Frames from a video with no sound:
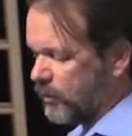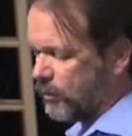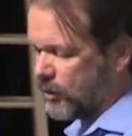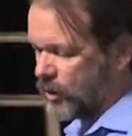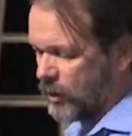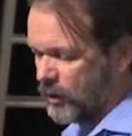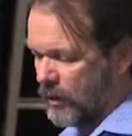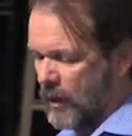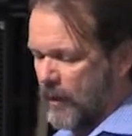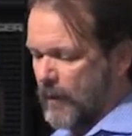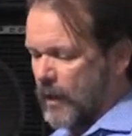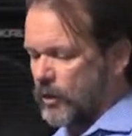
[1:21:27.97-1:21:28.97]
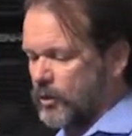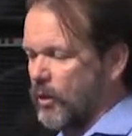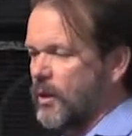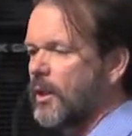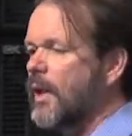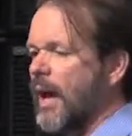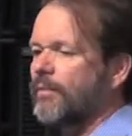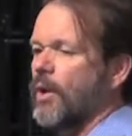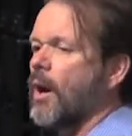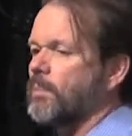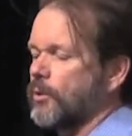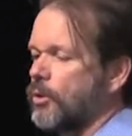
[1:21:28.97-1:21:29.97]
It wasn't a, as though he didn't have an
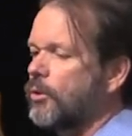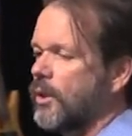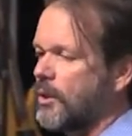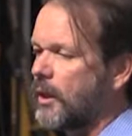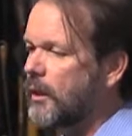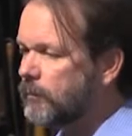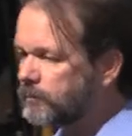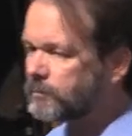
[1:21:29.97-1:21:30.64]
opportunity